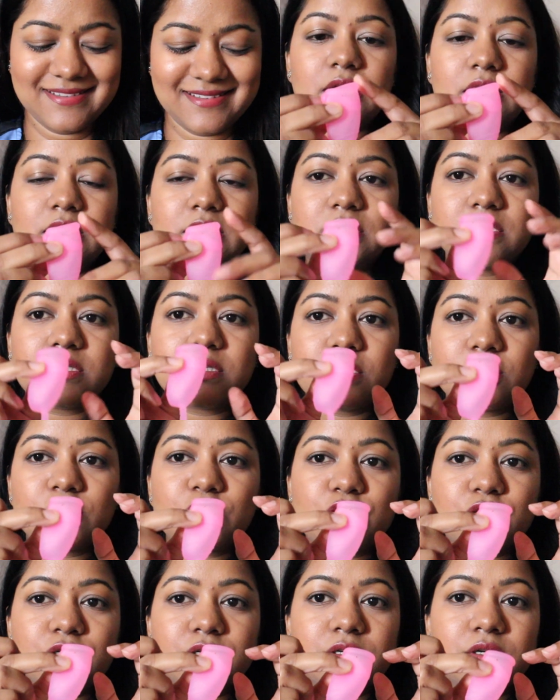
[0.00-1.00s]

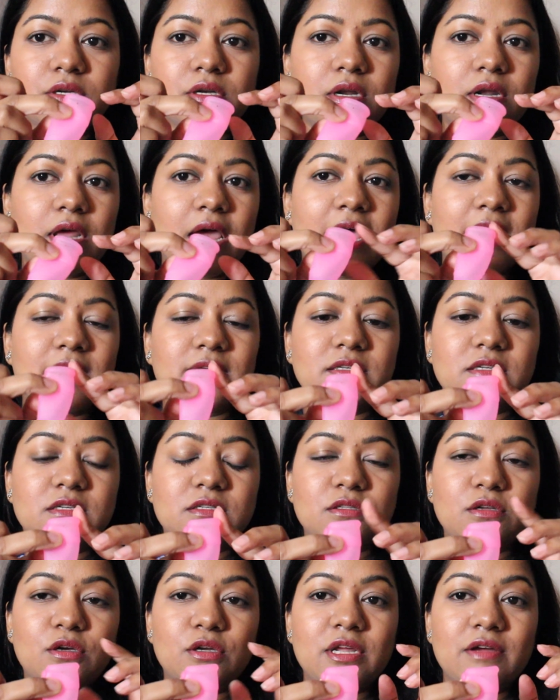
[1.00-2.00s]
Insertion
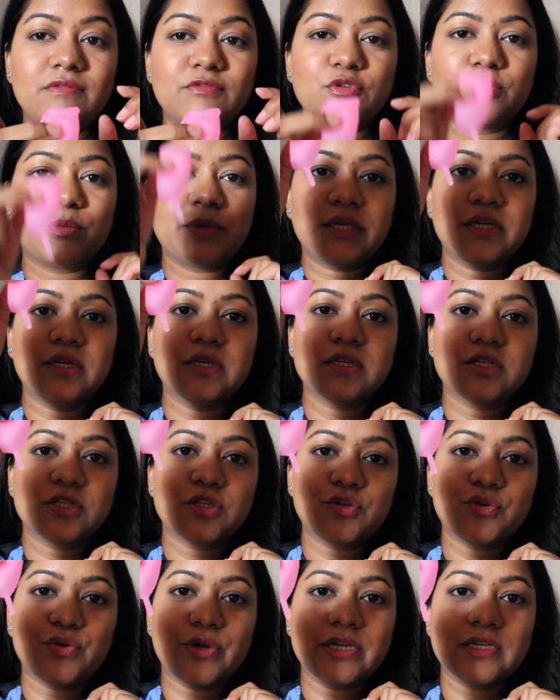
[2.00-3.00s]
does not have to be
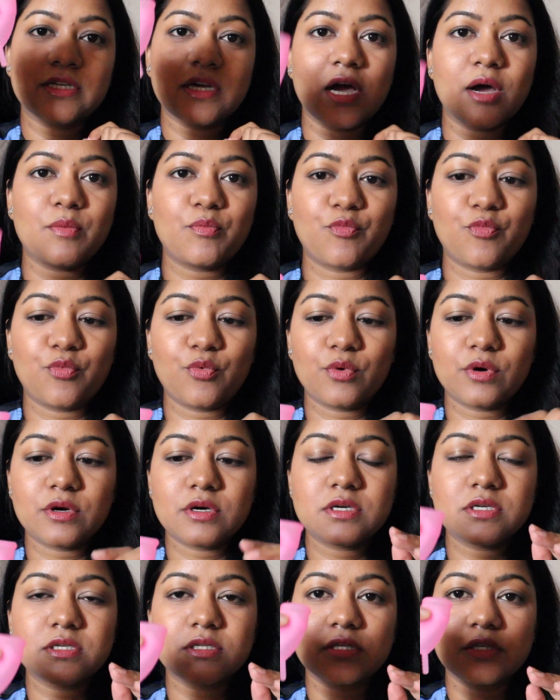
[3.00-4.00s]
straight
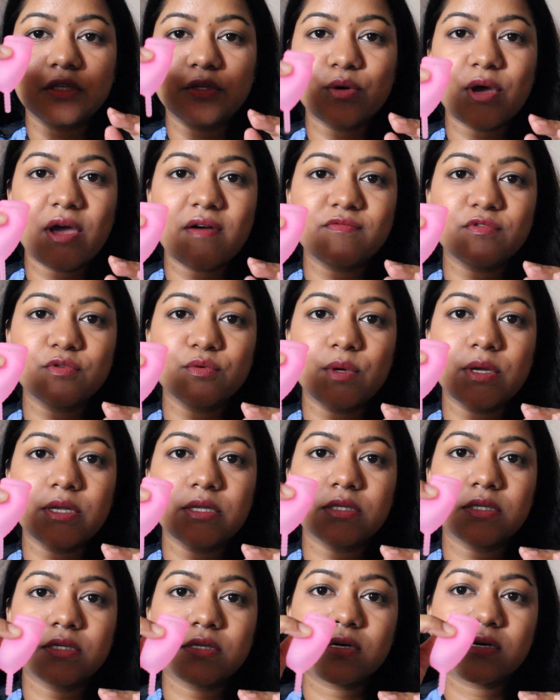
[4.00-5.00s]
upwards. You have to
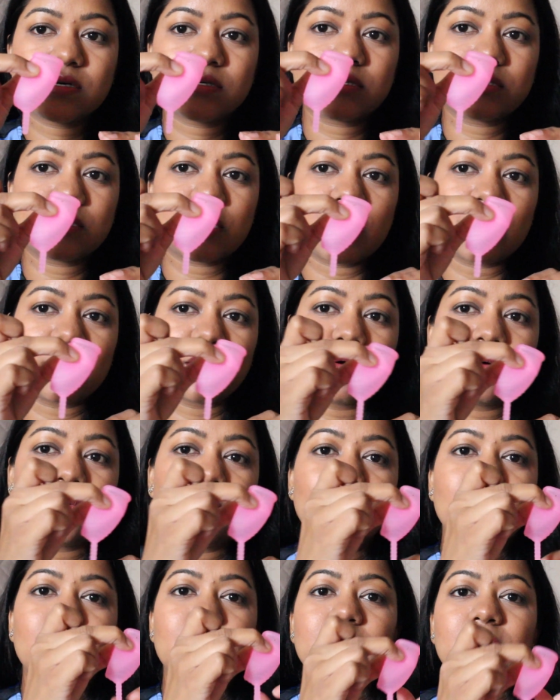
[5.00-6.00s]
insert it and
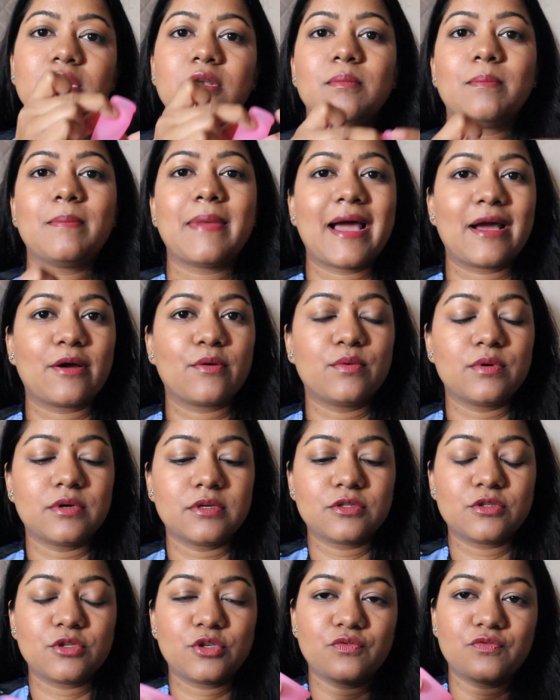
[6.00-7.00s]
go a little
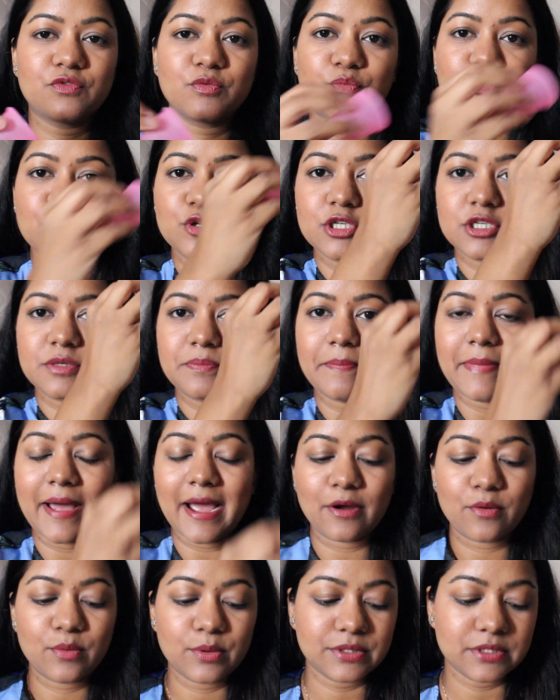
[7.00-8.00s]
backwards. So you have to push it
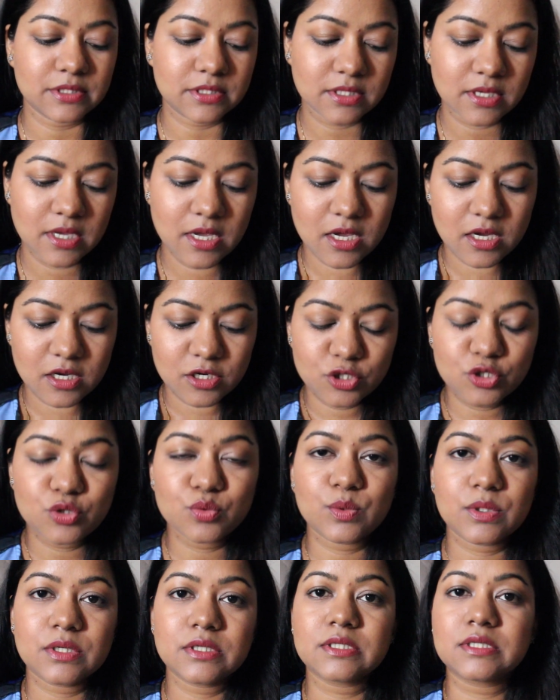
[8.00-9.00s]
backwards
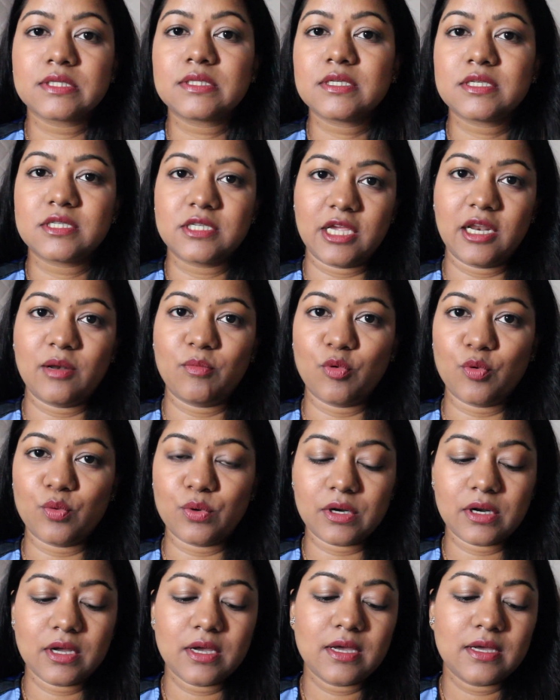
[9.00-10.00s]
towards the
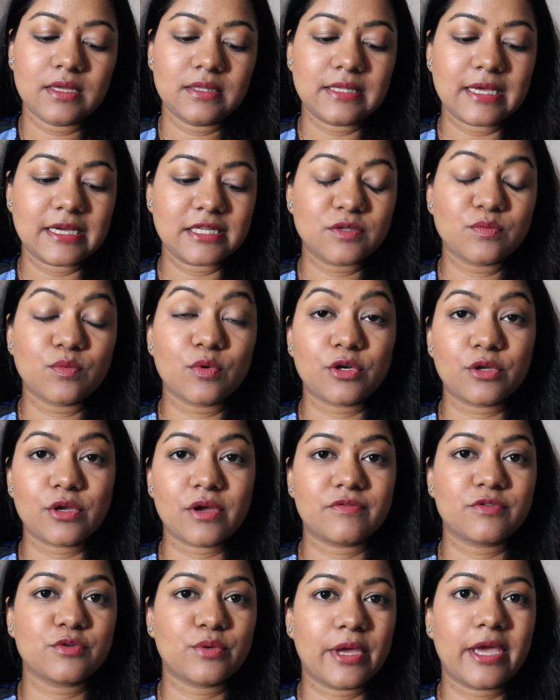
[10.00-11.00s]
tailbone. That's what you
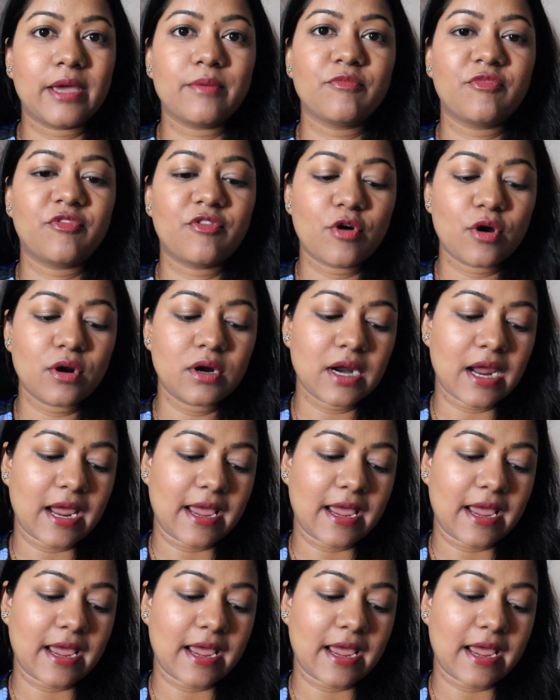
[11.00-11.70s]
have to aim for.